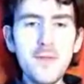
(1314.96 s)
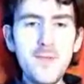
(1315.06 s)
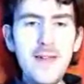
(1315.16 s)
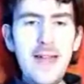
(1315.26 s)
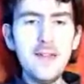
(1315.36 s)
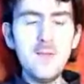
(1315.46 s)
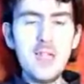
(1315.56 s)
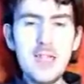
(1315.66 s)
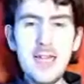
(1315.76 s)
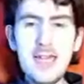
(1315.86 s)
she threatens
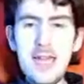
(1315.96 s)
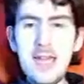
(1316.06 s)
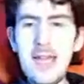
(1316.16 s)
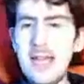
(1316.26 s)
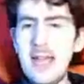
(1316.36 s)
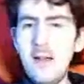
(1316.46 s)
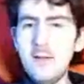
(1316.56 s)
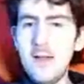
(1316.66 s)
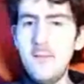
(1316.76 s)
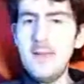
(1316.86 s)
obviously she's going to
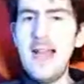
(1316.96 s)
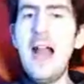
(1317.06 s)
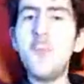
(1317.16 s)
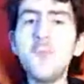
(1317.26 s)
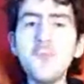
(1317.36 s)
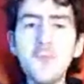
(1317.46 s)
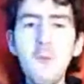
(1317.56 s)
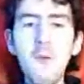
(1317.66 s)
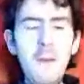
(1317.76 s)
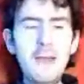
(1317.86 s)
kill them. Now,
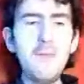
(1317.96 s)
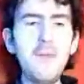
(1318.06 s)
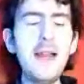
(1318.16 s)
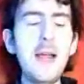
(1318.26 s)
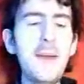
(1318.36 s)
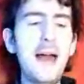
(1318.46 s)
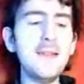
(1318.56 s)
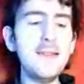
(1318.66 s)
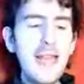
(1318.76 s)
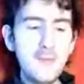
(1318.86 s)
what is brilliant
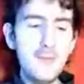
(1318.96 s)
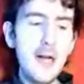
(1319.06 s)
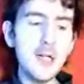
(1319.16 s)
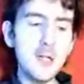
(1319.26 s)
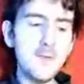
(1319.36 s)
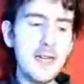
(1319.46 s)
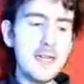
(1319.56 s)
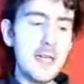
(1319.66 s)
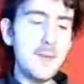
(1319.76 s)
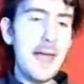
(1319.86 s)
about this version of
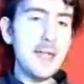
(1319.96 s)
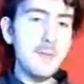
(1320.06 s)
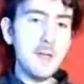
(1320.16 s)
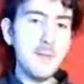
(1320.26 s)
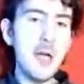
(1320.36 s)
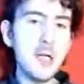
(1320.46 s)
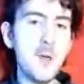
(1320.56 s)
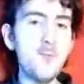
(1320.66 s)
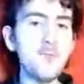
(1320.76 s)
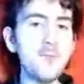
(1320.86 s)
Rita compared to the original
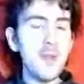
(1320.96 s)
version?